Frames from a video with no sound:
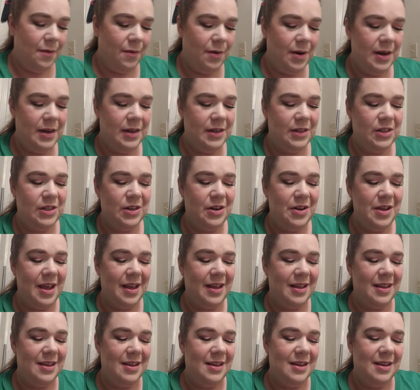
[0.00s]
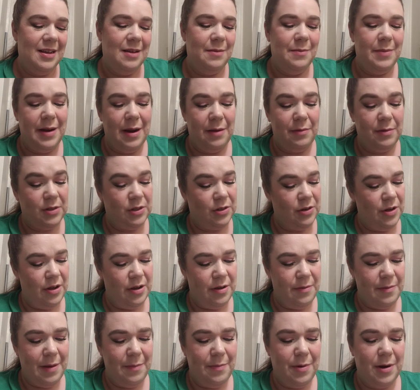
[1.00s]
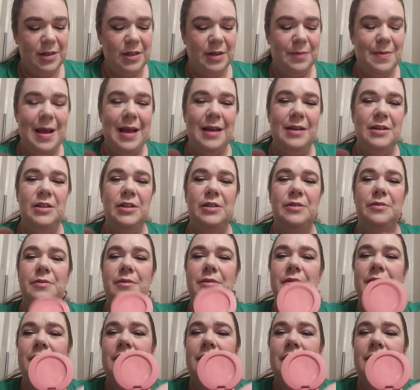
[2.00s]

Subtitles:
Wanted to show you. But I will show you on my project pan too.